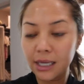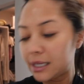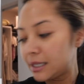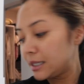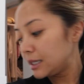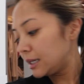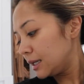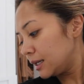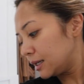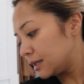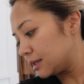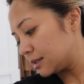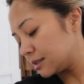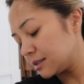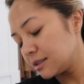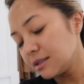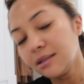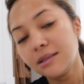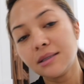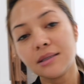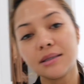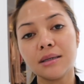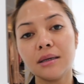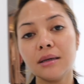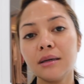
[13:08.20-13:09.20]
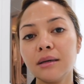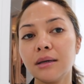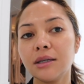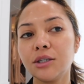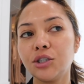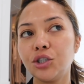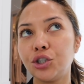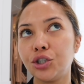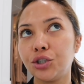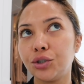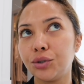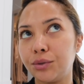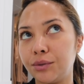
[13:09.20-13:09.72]
It is
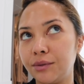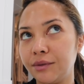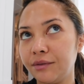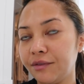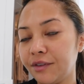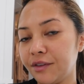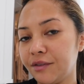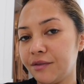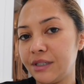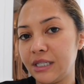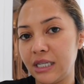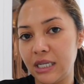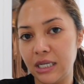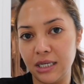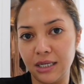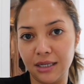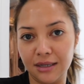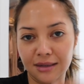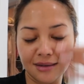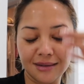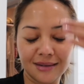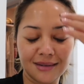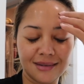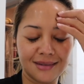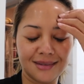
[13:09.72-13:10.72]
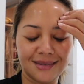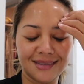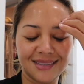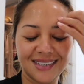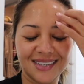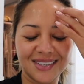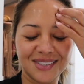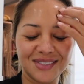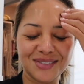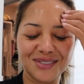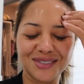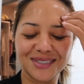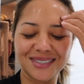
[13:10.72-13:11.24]
June 15,
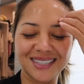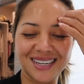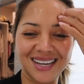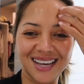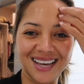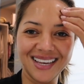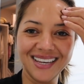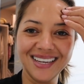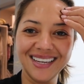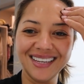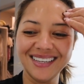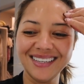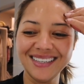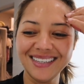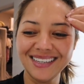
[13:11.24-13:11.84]
Tuesday.